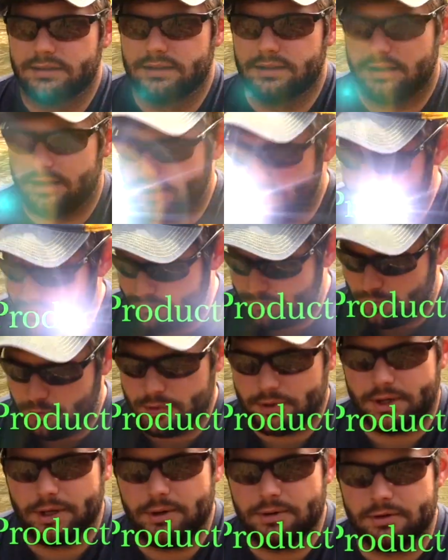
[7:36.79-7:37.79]
All right, before
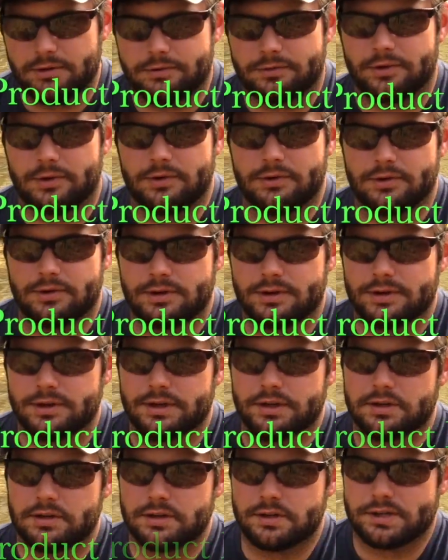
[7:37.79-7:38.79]
we go any further
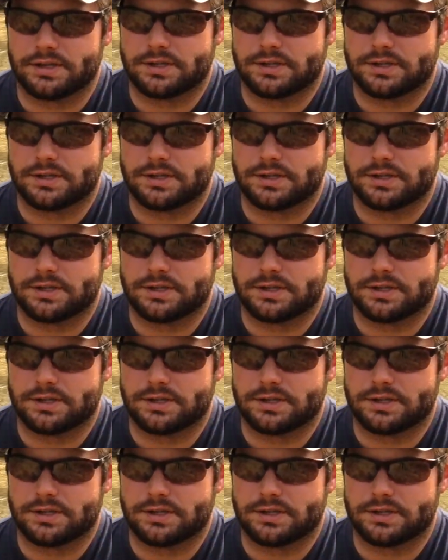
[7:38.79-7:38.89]
into this